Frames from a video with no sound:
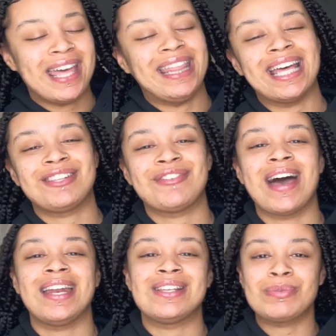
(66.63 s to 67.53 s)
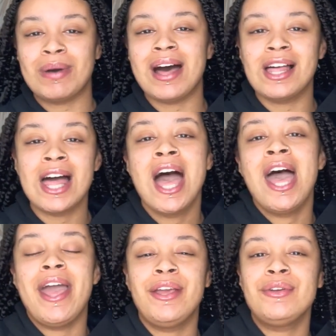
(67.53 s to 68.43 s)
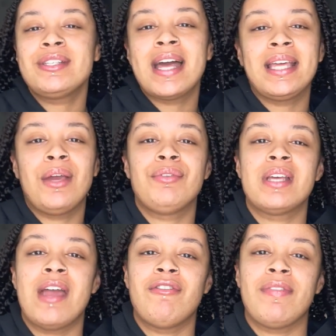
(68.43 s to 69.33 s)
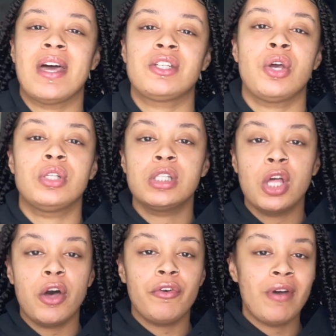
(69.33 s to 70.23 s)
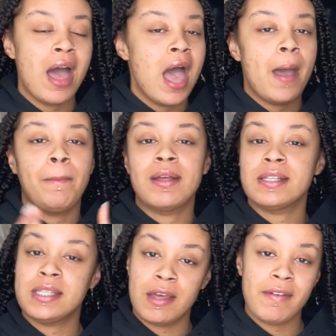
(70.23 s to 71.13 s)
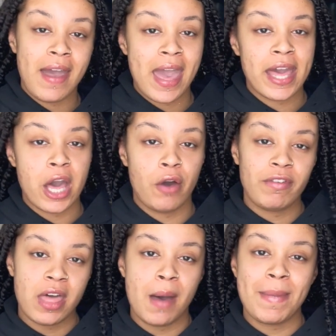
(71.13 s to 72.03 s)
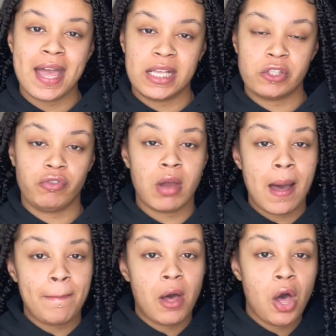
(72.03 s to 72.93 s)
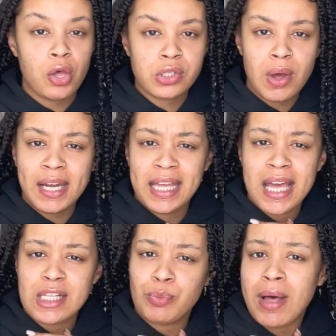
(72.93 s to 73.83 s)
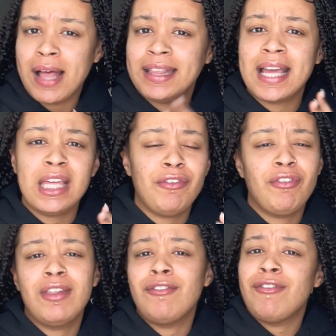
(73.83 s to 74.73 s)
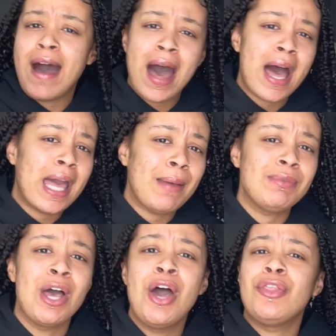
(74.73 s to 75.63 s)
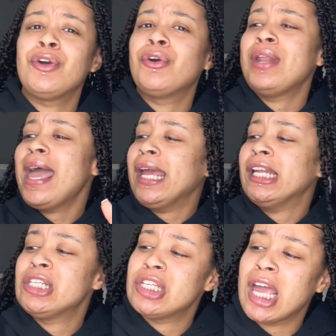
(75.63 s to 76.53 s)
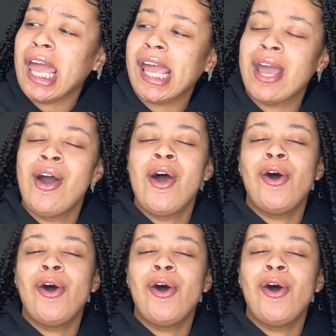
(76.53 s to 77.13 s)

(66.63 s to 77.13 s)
then that's fine as well. A huge thank you to everyone that shows love and positivity over there on my Instagram, but also on here as well. Thank you for the vibes, the good energy,